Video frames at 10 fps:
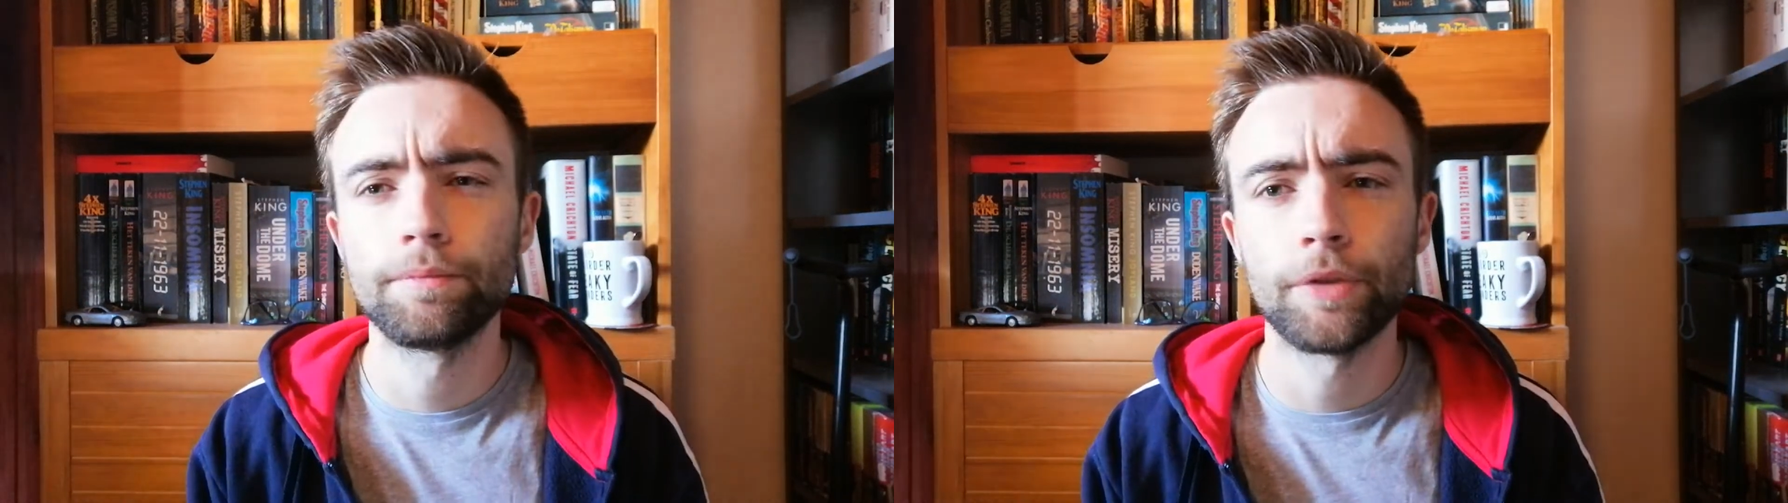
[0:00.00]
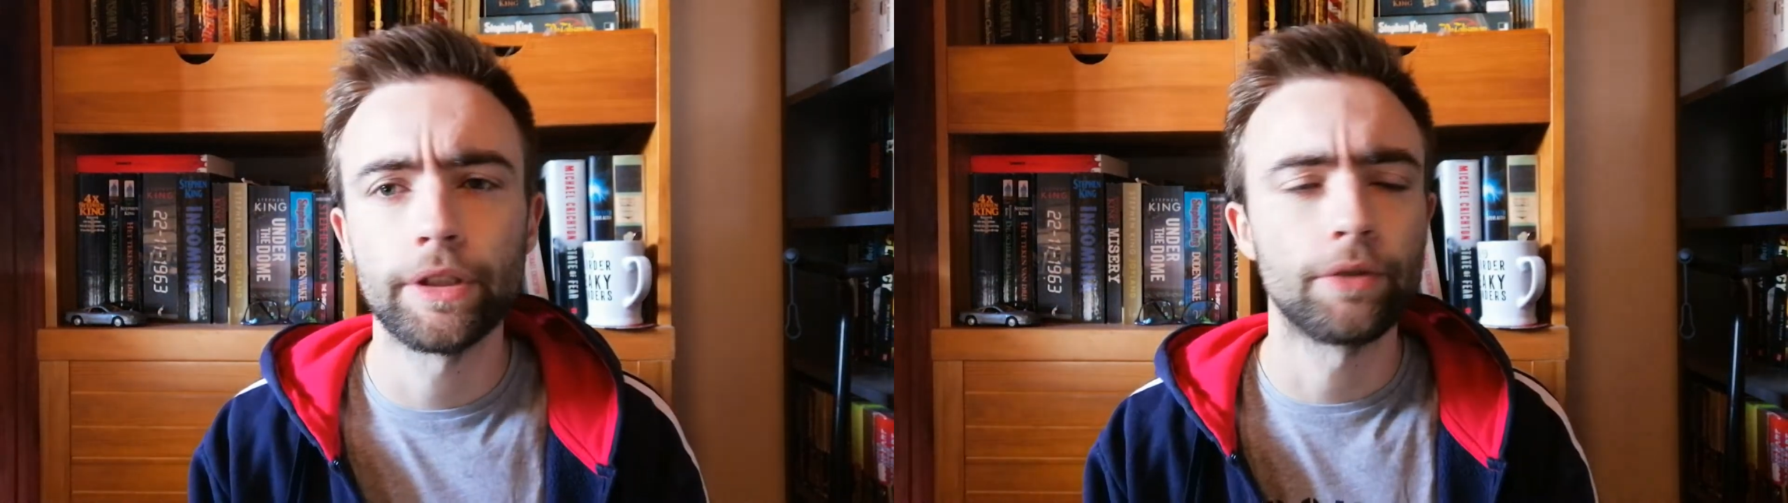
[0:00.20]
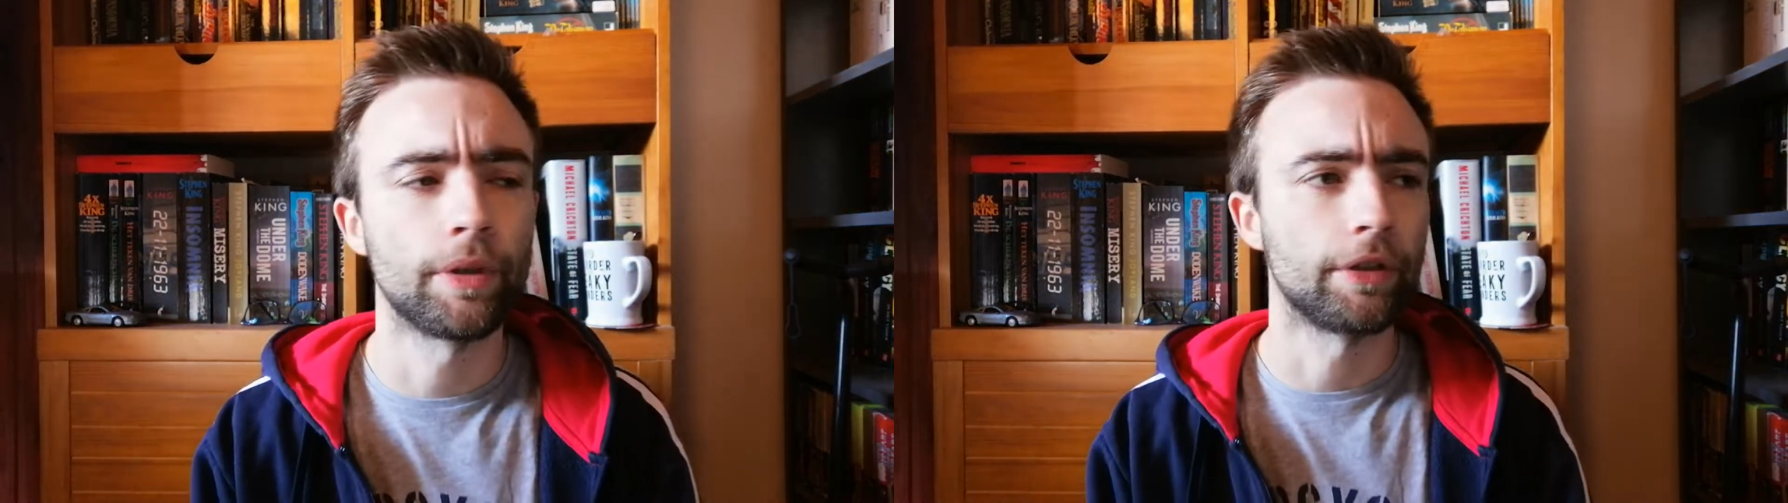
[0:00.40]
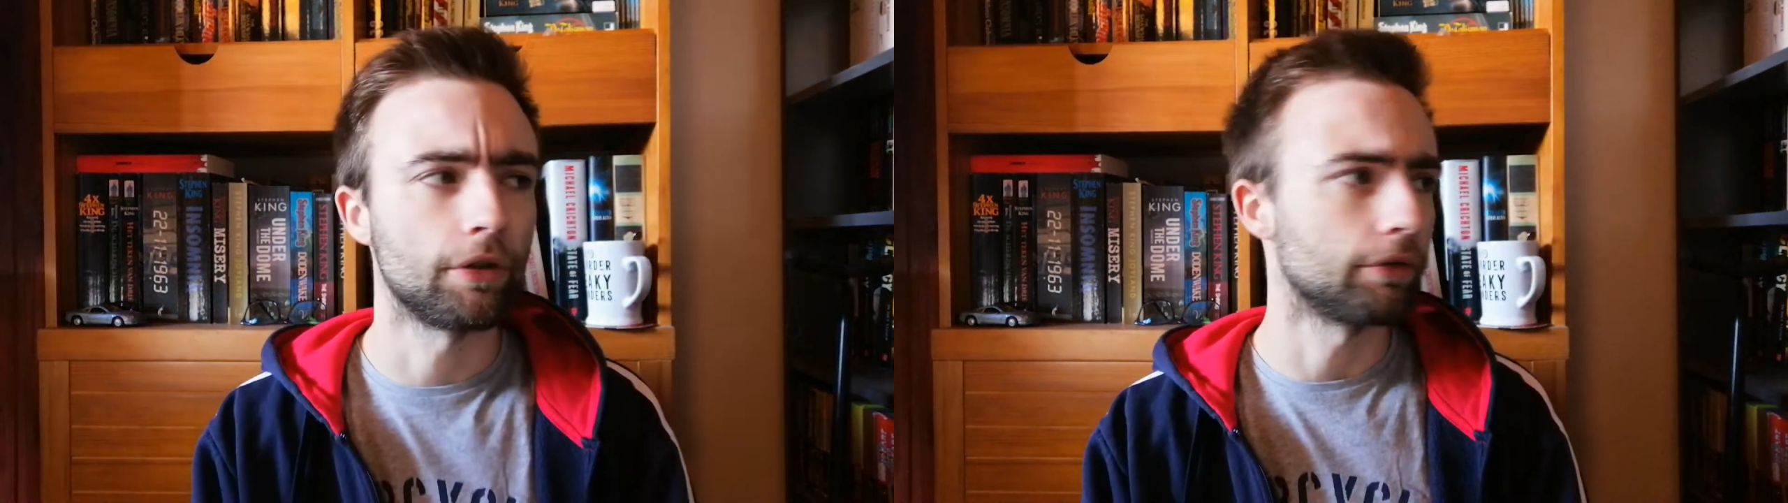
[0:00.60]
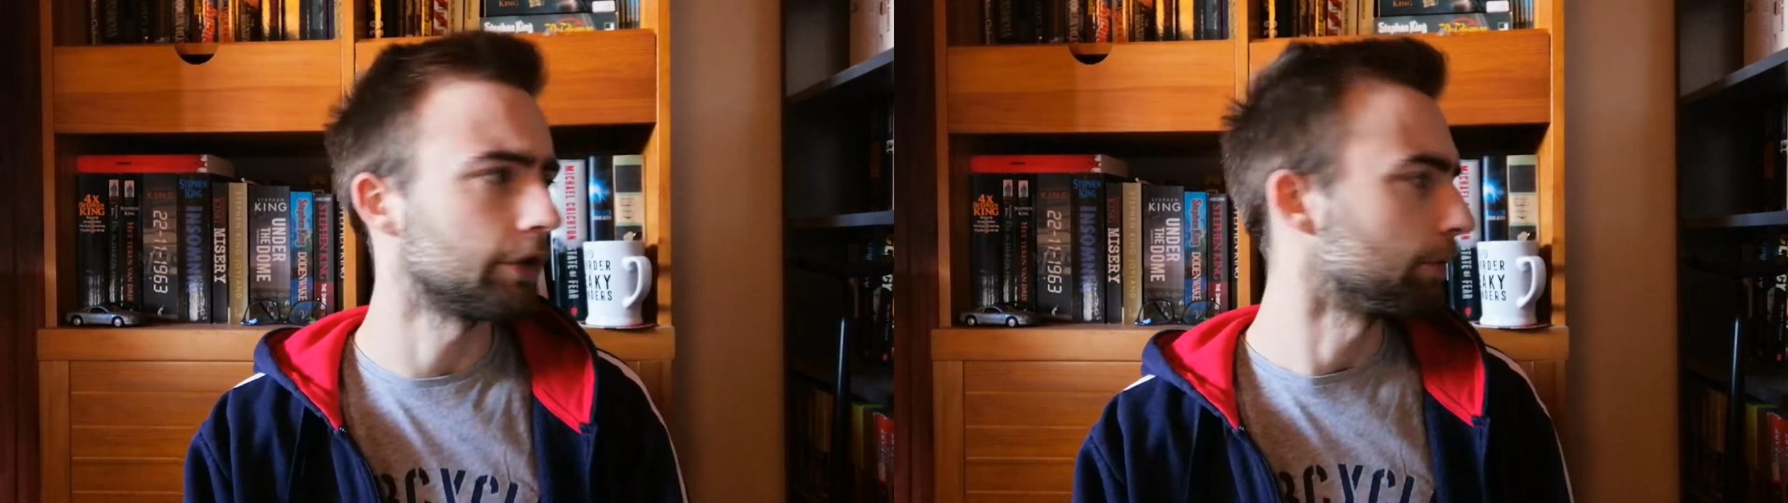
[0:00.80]
pretty well
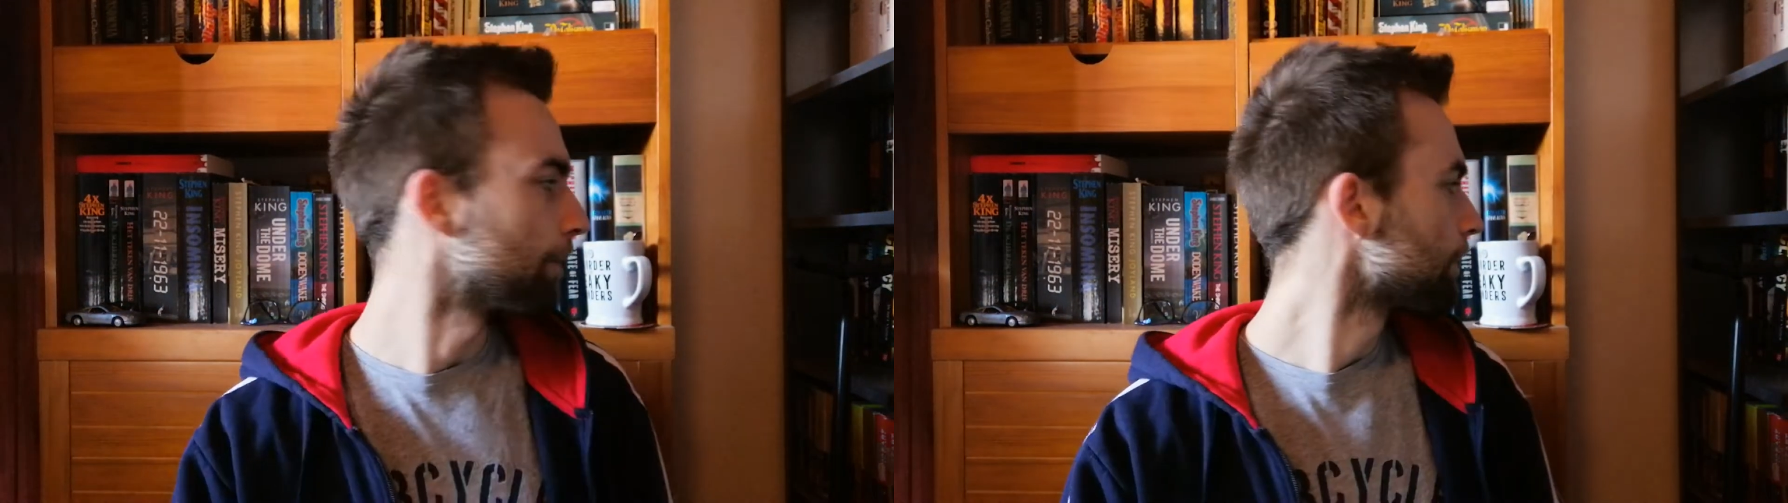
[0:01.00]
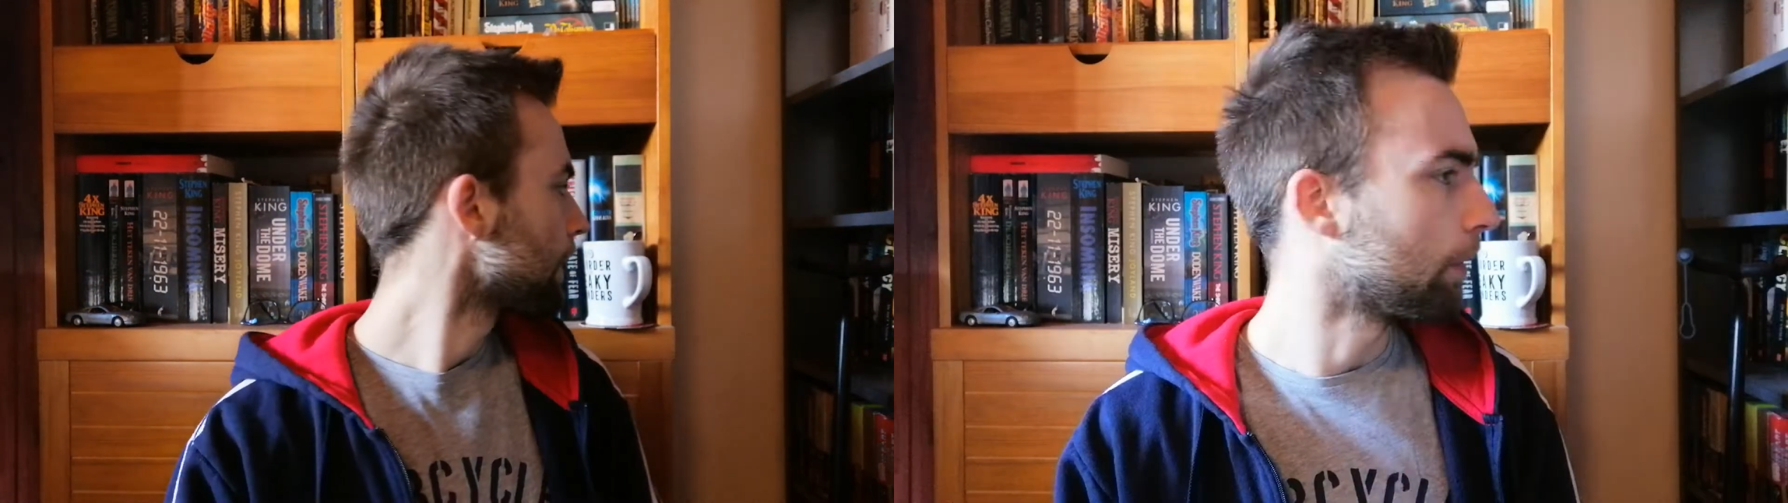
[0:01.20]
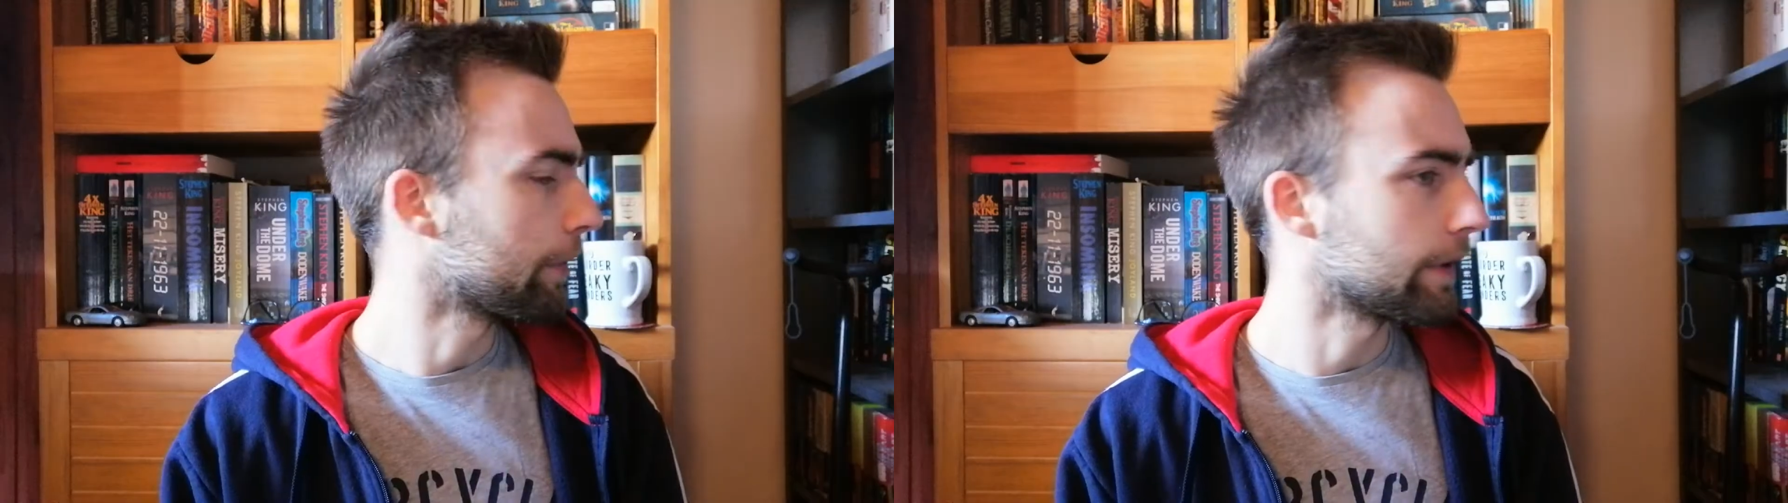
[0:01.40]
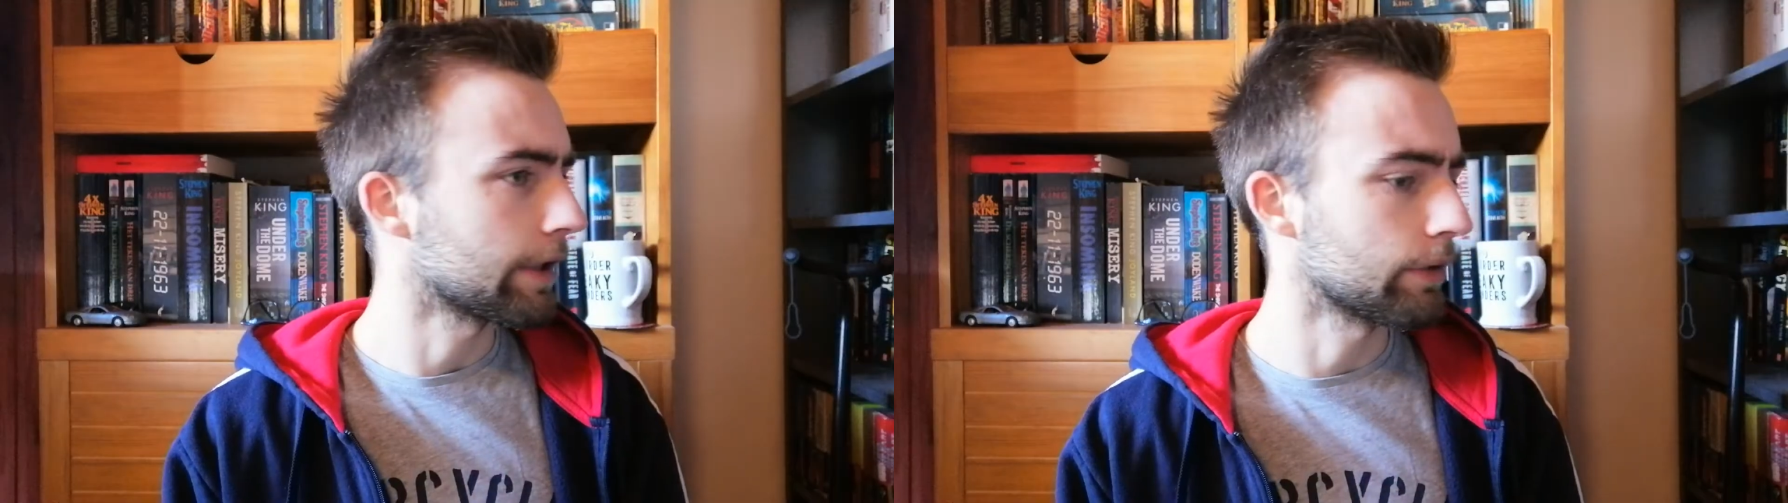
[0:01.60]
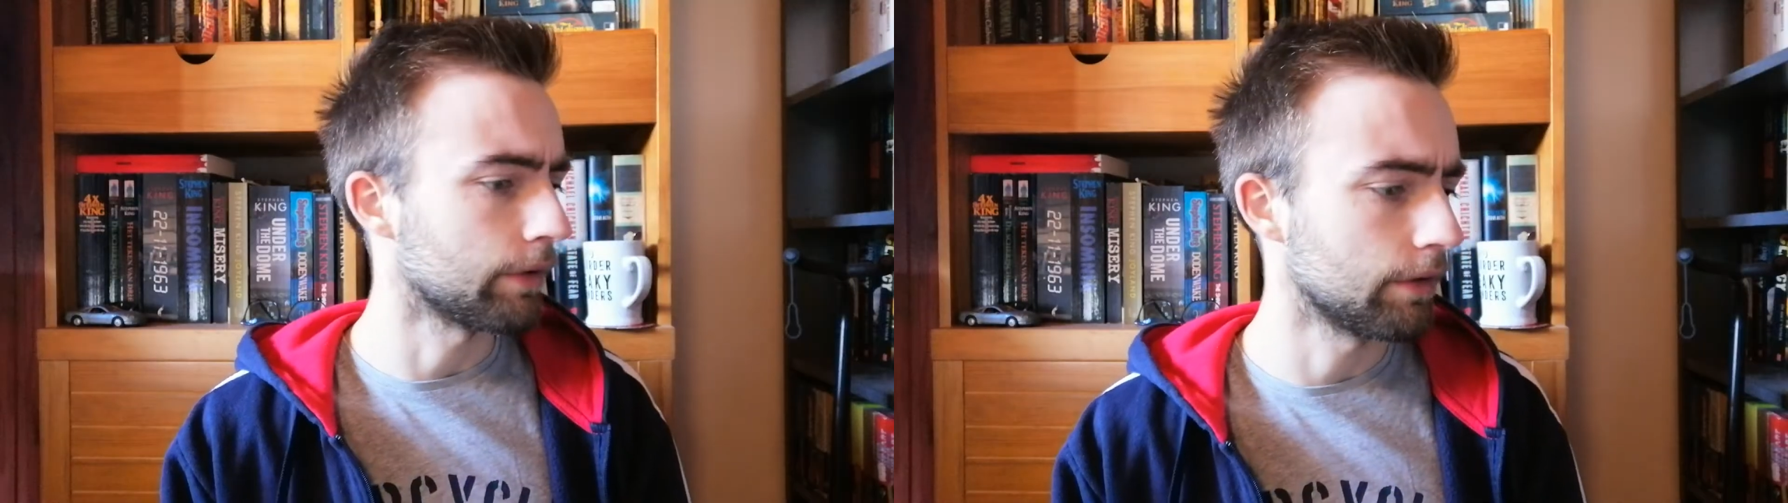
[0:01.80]
known too. What was the
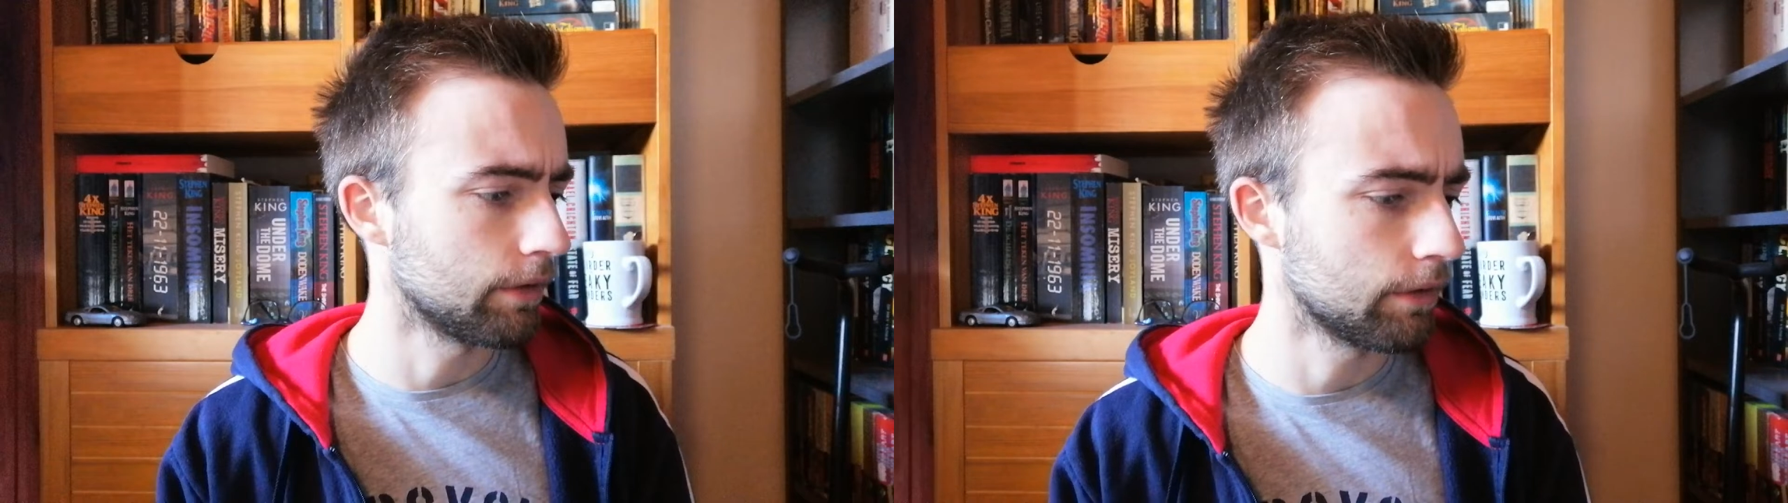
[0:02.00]
next one?